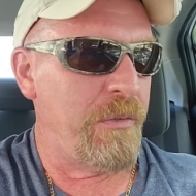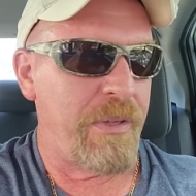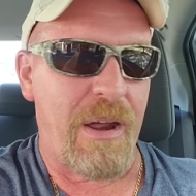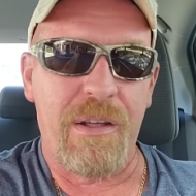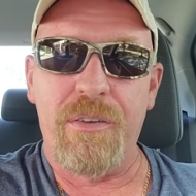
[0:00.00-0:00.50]

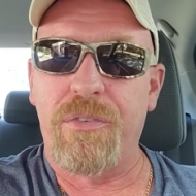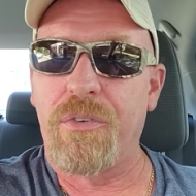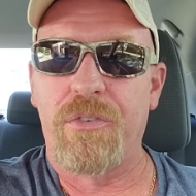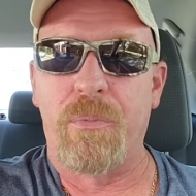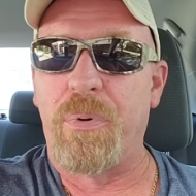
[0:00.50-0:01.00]
that
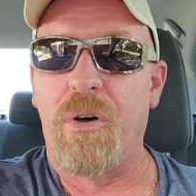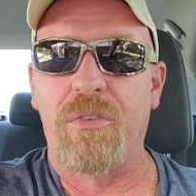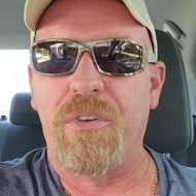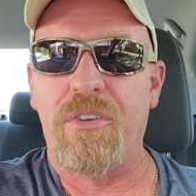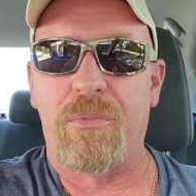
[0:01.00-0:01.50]
is
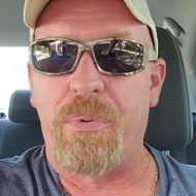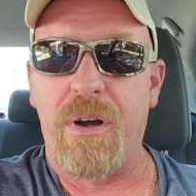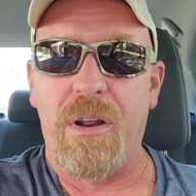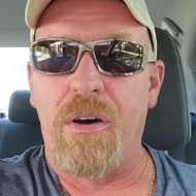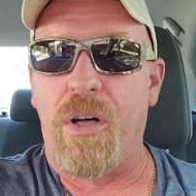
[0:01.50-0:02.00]
supposedly
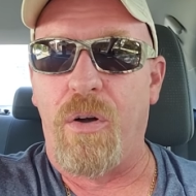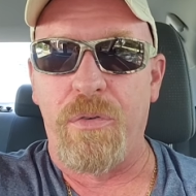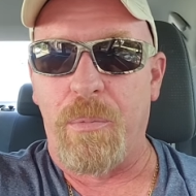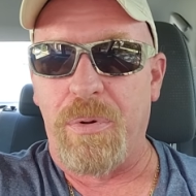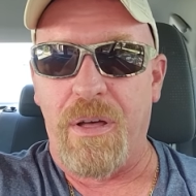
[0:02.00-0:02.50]
spreading all
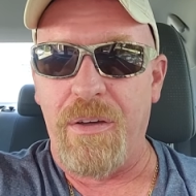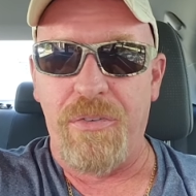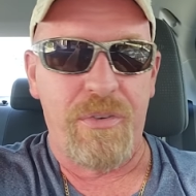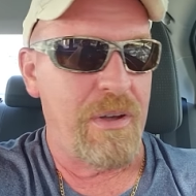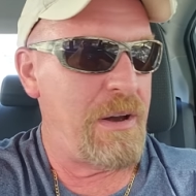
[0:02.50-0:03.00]
over the
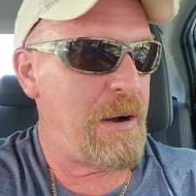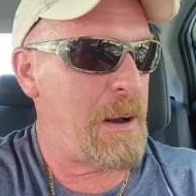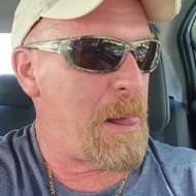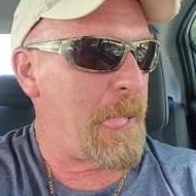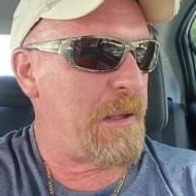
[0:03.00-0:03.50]
place.
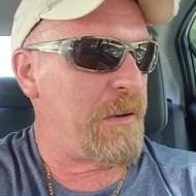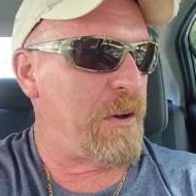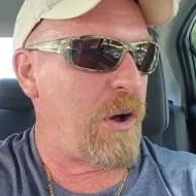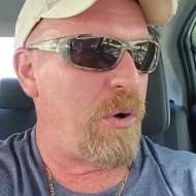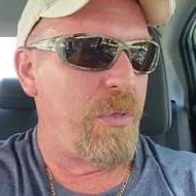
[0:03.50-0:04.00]
You
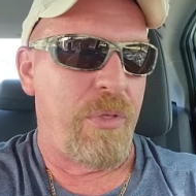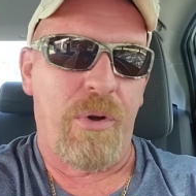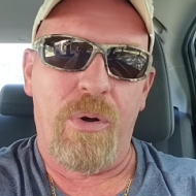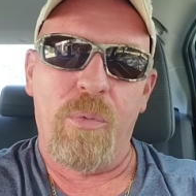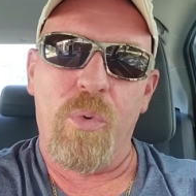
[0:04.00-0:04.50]
know,
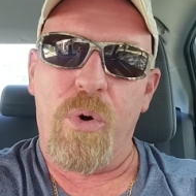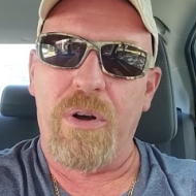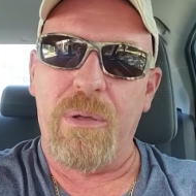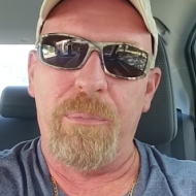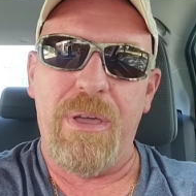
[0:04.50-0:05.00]
they're
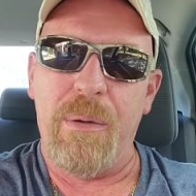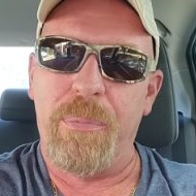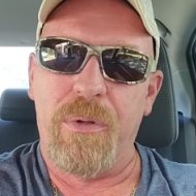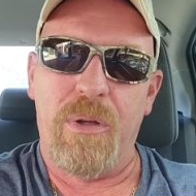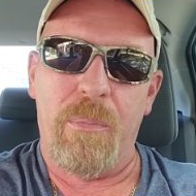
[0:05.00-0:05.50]
warning
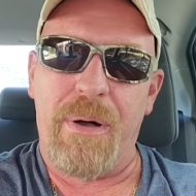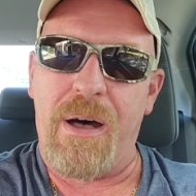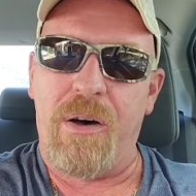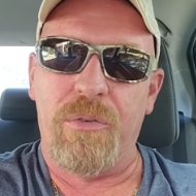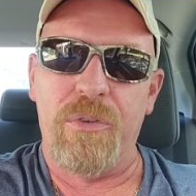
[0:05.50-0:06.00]
people
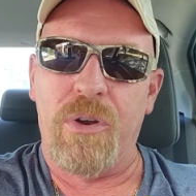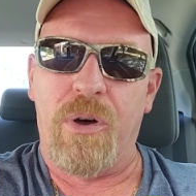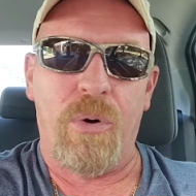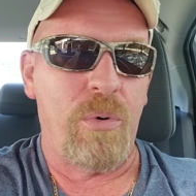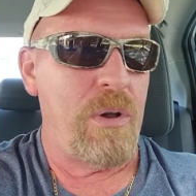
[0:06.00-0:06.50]
about, you
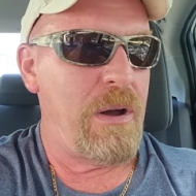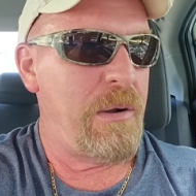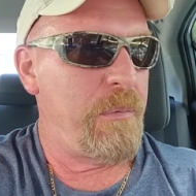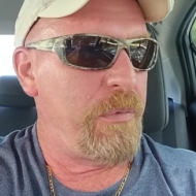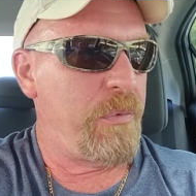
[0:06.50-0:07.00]
know,
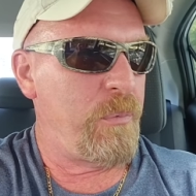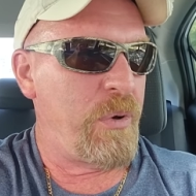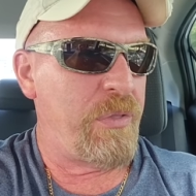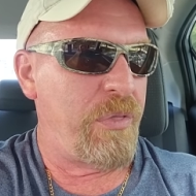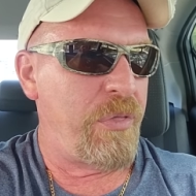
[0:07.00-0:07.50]

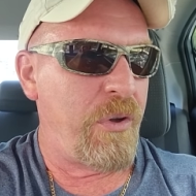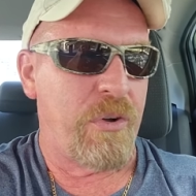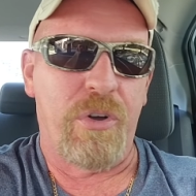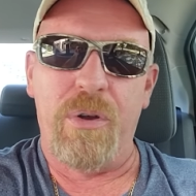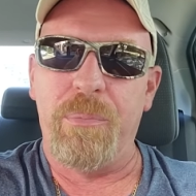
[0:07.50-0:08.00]
We, there
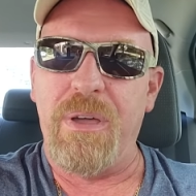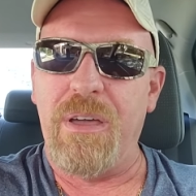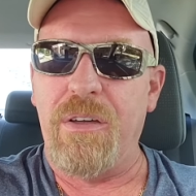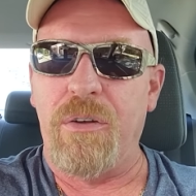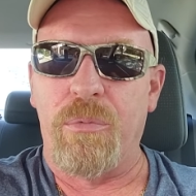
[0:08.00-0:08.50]
could
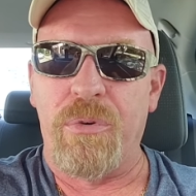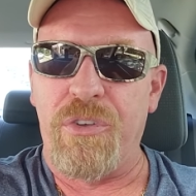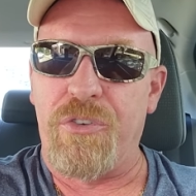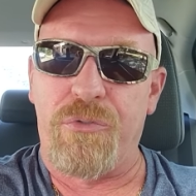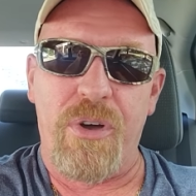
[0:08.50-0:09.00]
be
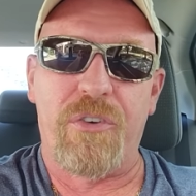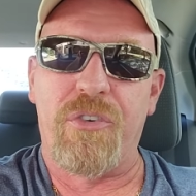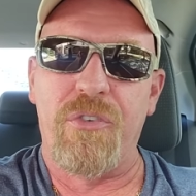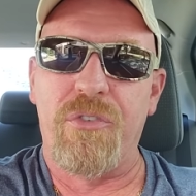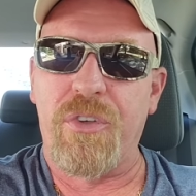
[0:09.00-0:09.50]

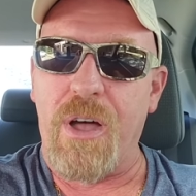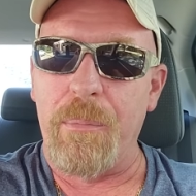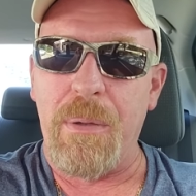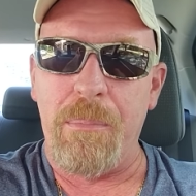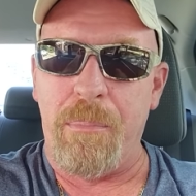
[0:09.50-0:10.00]
restrictions
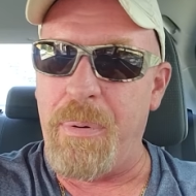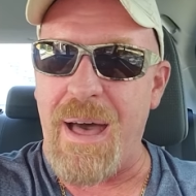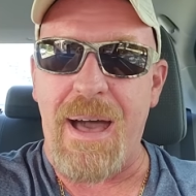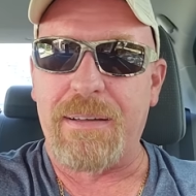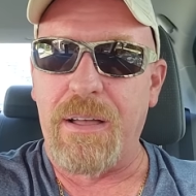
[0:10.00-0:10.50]
coming
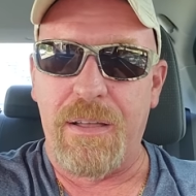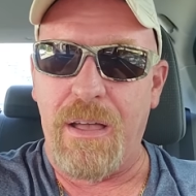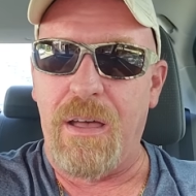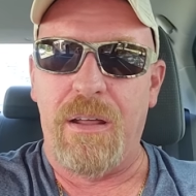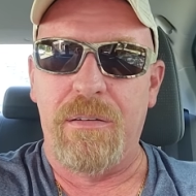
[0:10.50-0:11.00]
back
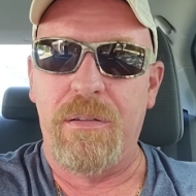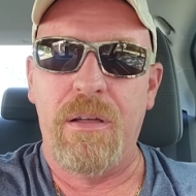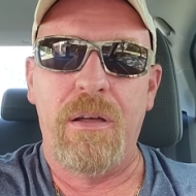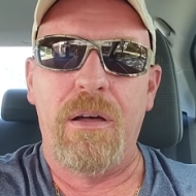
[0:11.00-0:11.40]
again